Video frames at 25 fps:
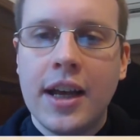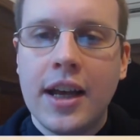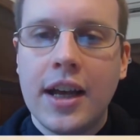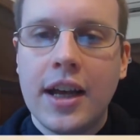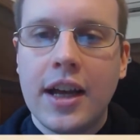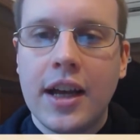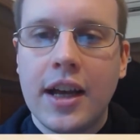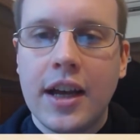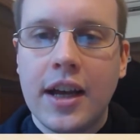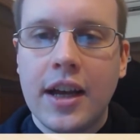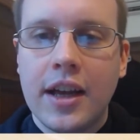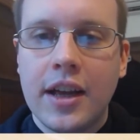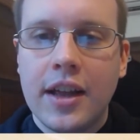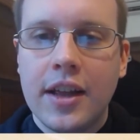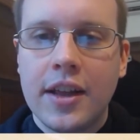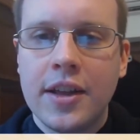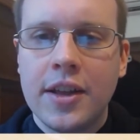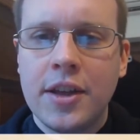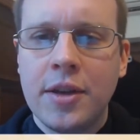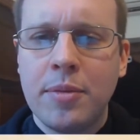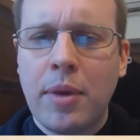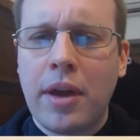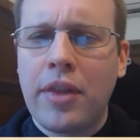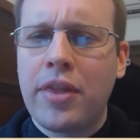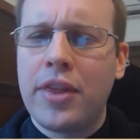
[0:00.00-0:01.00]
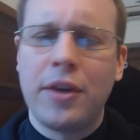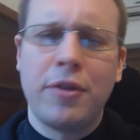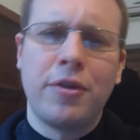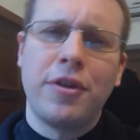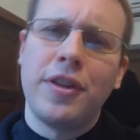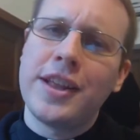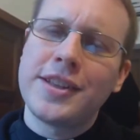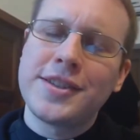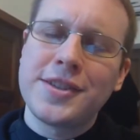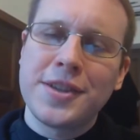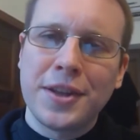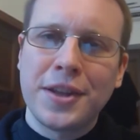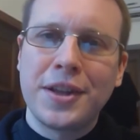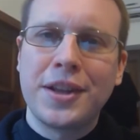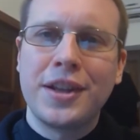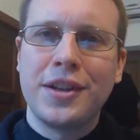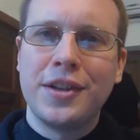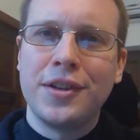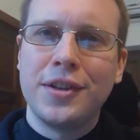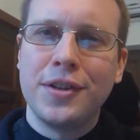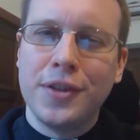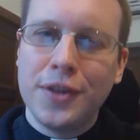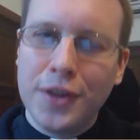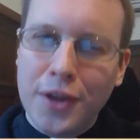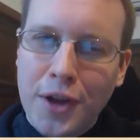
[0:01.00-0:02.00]
You might think, well, that's a
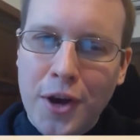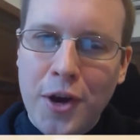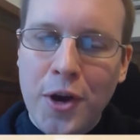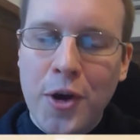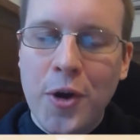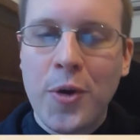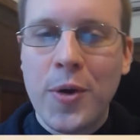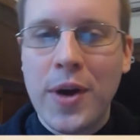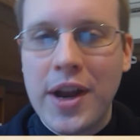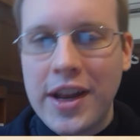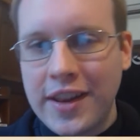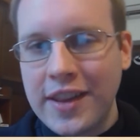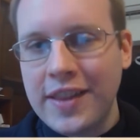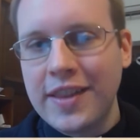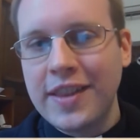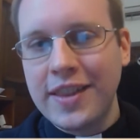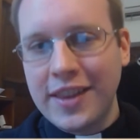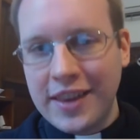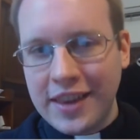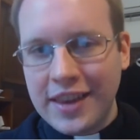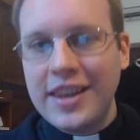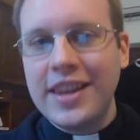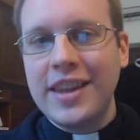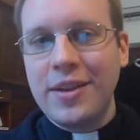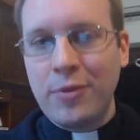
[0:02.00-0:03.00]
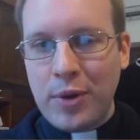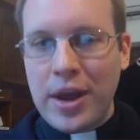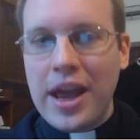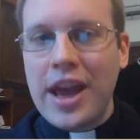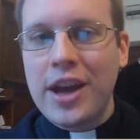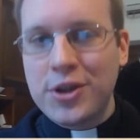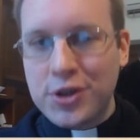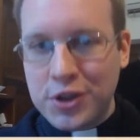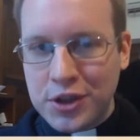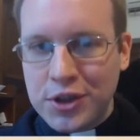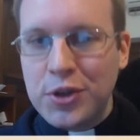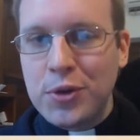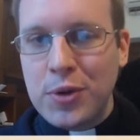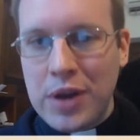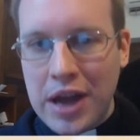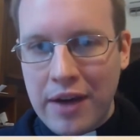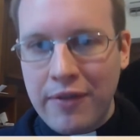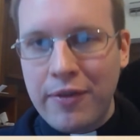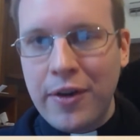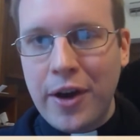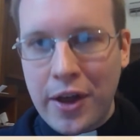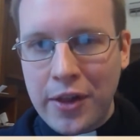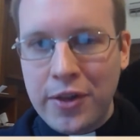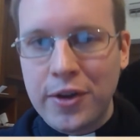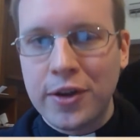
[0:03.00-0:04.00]
little low, and we actually do
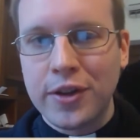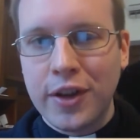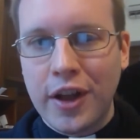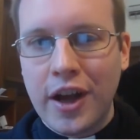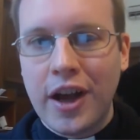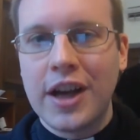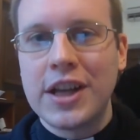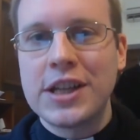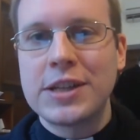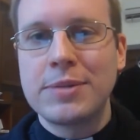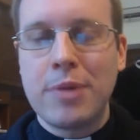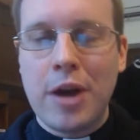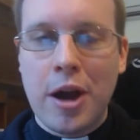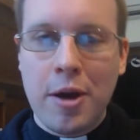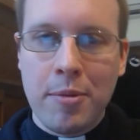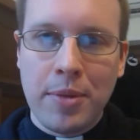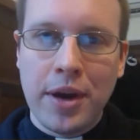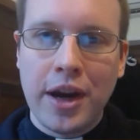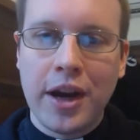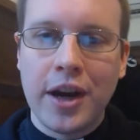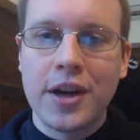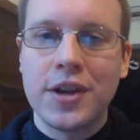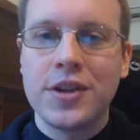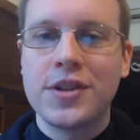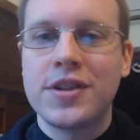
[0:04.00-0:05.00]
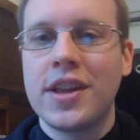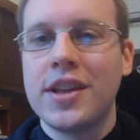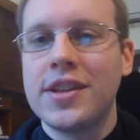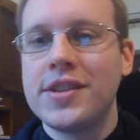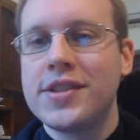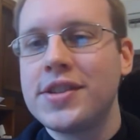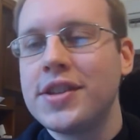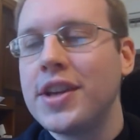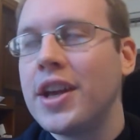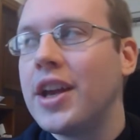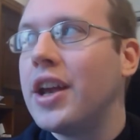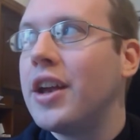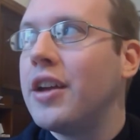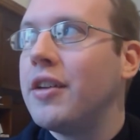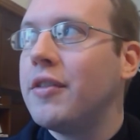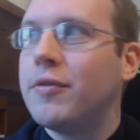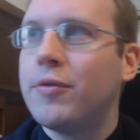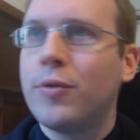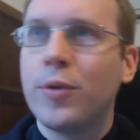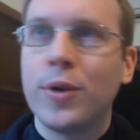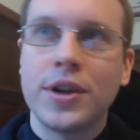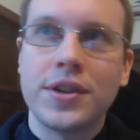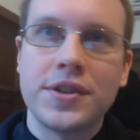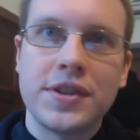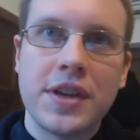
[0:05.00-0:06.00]
have other laws about marriage that say,
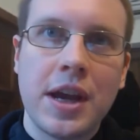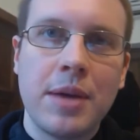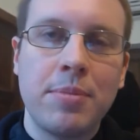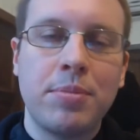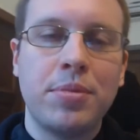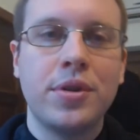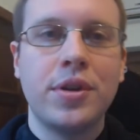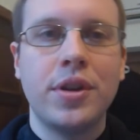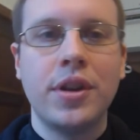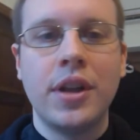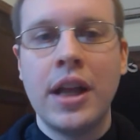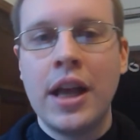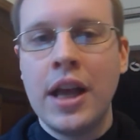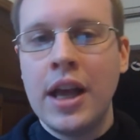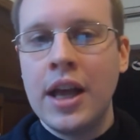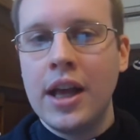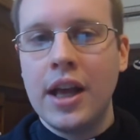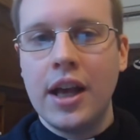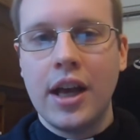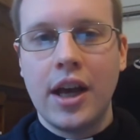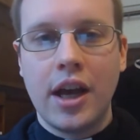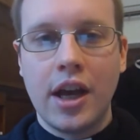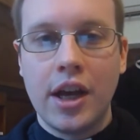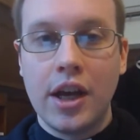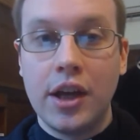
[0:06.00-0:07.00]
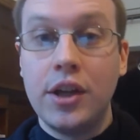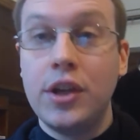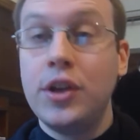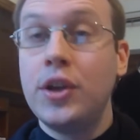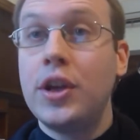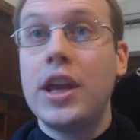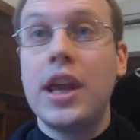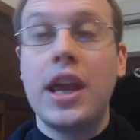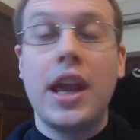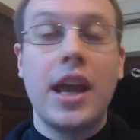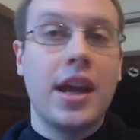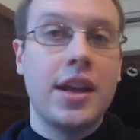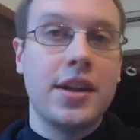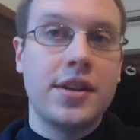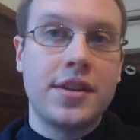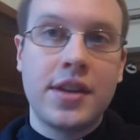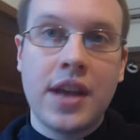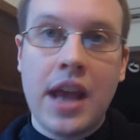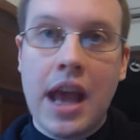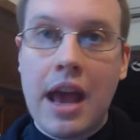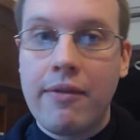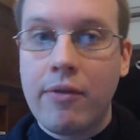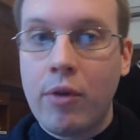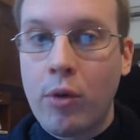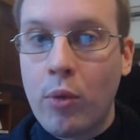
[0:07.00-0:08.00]
for example, you can't
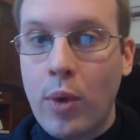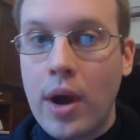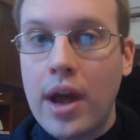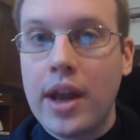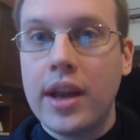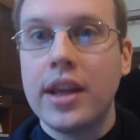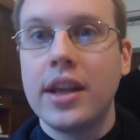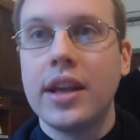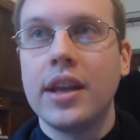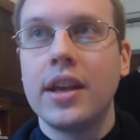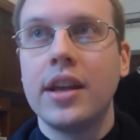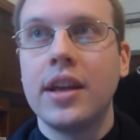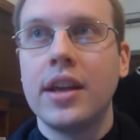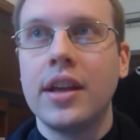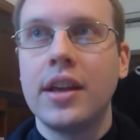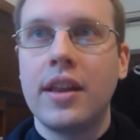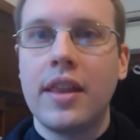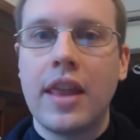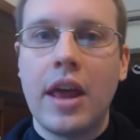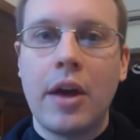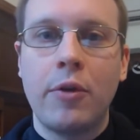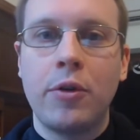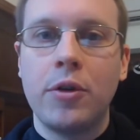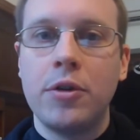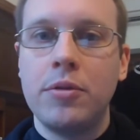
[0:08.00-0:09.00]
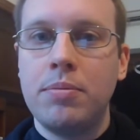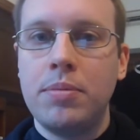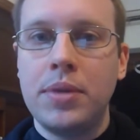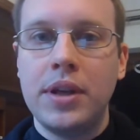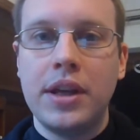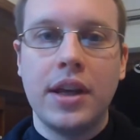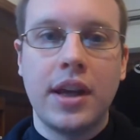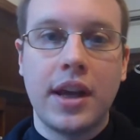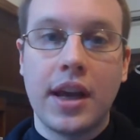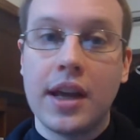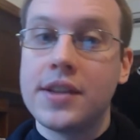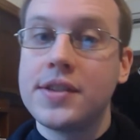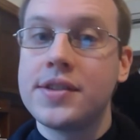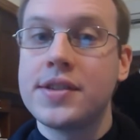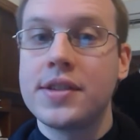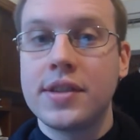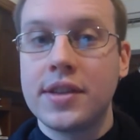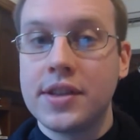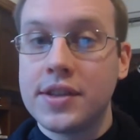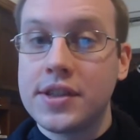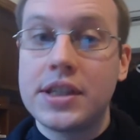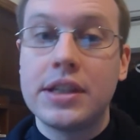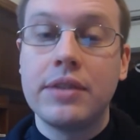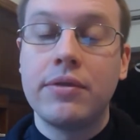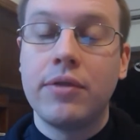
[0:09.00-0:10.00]
have a wedding that would be against
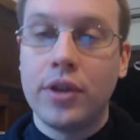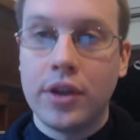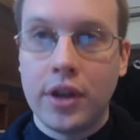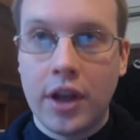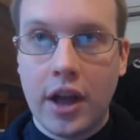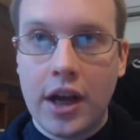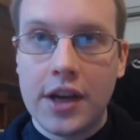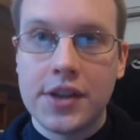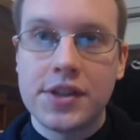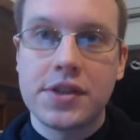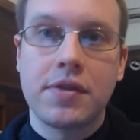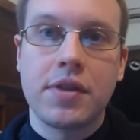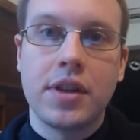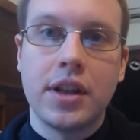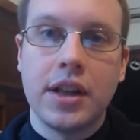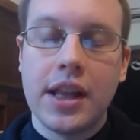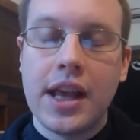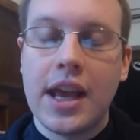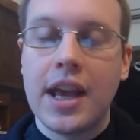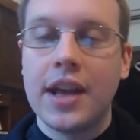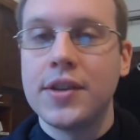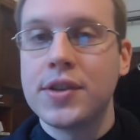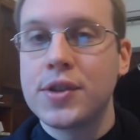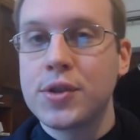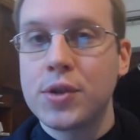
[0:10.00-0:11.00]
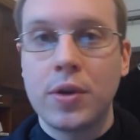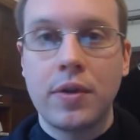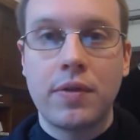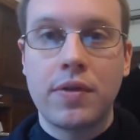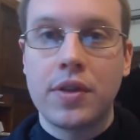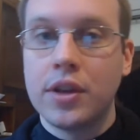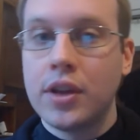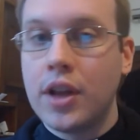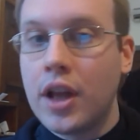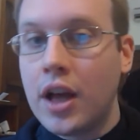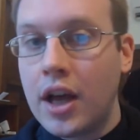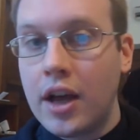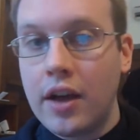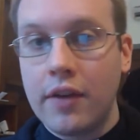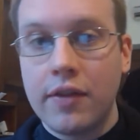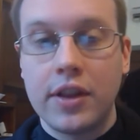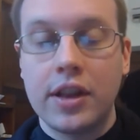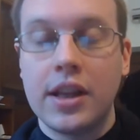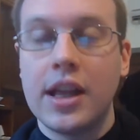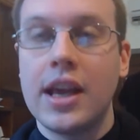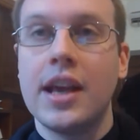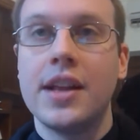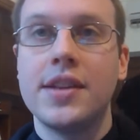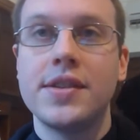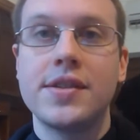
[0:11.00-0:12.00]
the civil laws of the land. So if the law of the
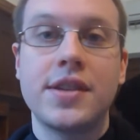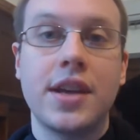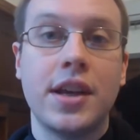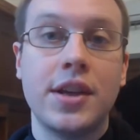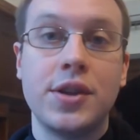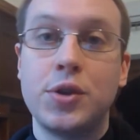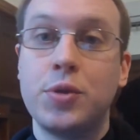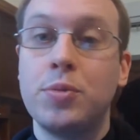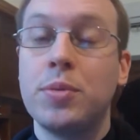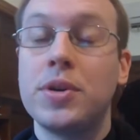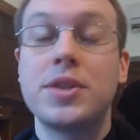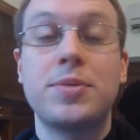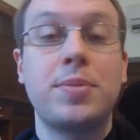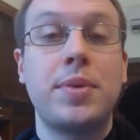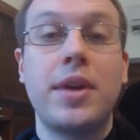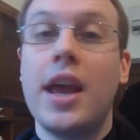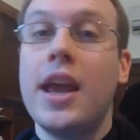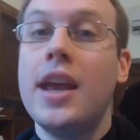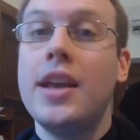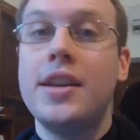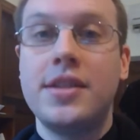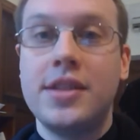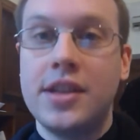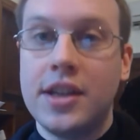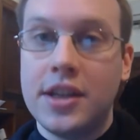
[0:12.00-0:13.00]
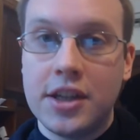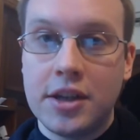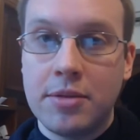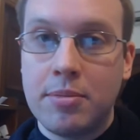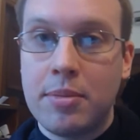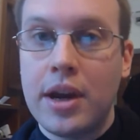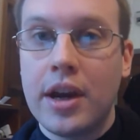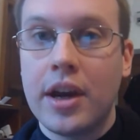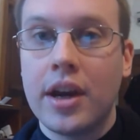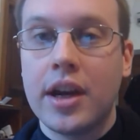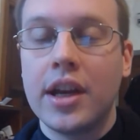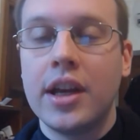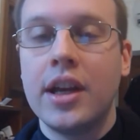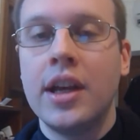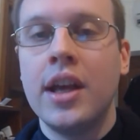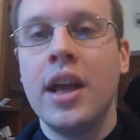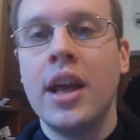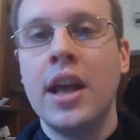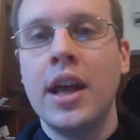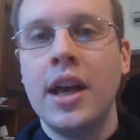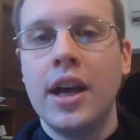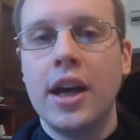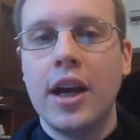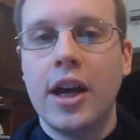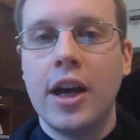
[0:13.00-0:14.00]
land says you must be 18 to marry,
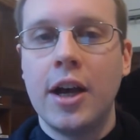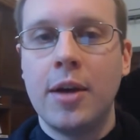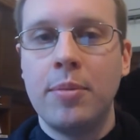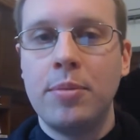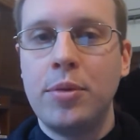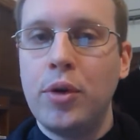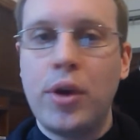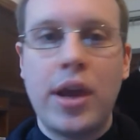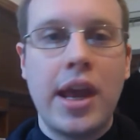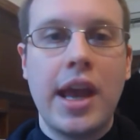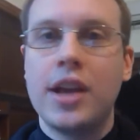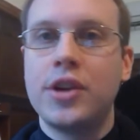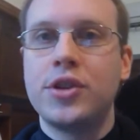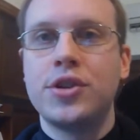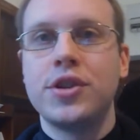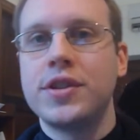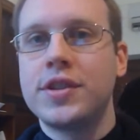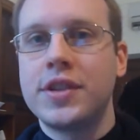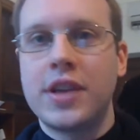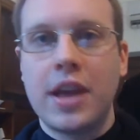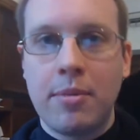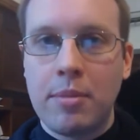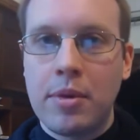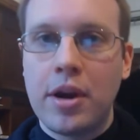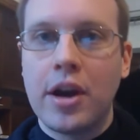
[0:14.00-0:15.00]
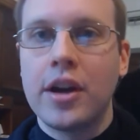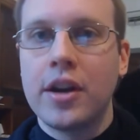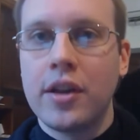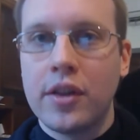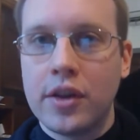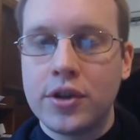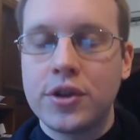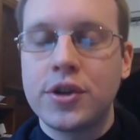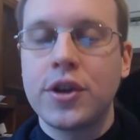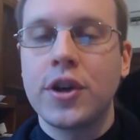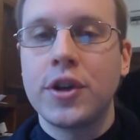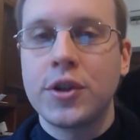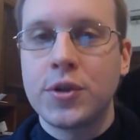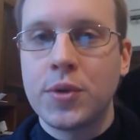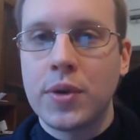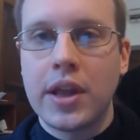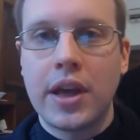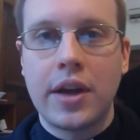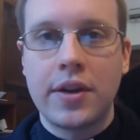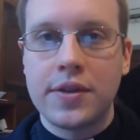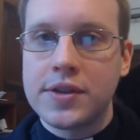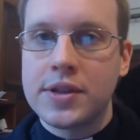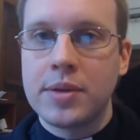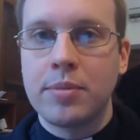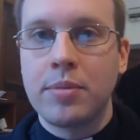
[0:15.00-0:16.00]
you can't just get married in the church
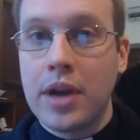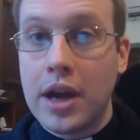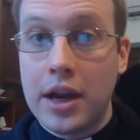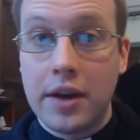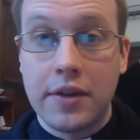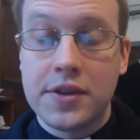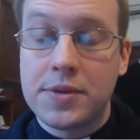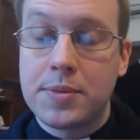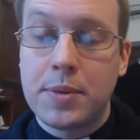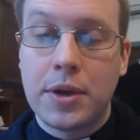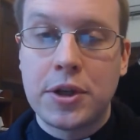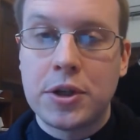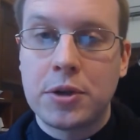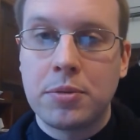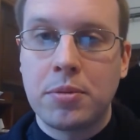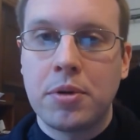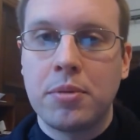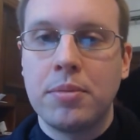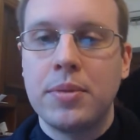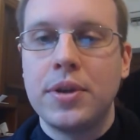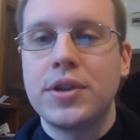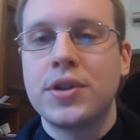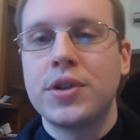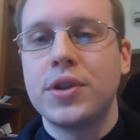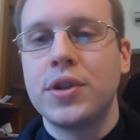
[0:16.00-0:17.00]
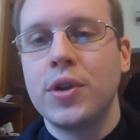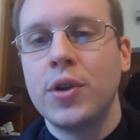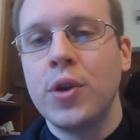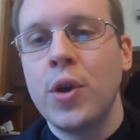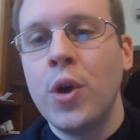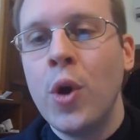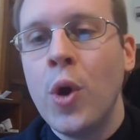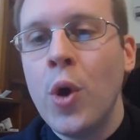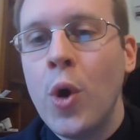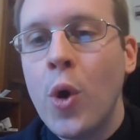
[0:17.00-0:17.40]
without some kind of special permission.